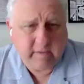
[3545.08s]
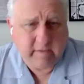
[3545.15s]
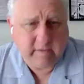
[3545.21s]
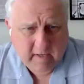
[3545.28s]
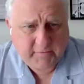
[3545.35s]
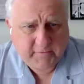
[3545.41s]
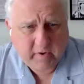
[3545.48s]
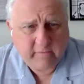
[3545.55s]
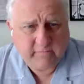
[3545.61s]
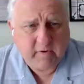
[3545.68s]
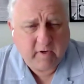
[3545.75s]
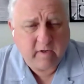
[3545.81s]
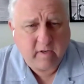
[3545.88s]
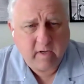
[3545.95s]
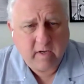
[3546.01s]
at
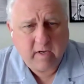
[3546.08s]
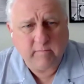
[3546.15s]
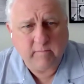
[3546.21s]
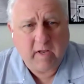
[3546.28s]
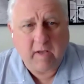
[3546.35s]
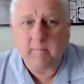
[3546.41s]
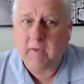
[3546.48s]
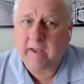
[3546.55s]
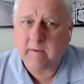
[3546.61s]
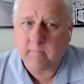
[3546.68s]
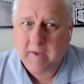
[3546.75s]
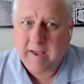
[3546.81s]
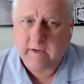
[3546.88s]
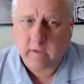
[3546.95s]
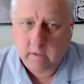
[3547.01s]
diathrive.com, not
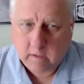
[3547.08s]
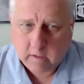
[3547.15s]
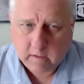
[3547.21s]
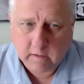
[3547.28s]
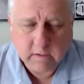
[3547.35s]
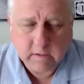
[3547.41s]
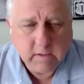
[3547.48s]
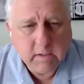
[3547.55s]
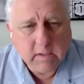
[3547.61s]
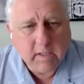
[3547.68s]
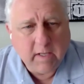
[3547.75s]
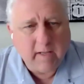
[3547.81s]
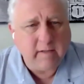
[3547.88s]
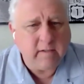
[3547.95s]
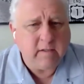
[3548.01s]
Michael,
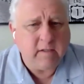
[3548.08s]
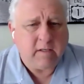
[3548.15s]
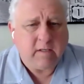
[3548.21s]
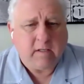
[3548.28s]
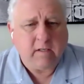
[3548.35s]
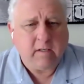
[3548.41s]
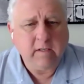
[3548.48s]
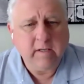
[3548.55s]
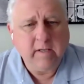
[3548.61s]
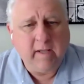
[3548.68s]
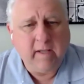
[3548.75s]
AEL.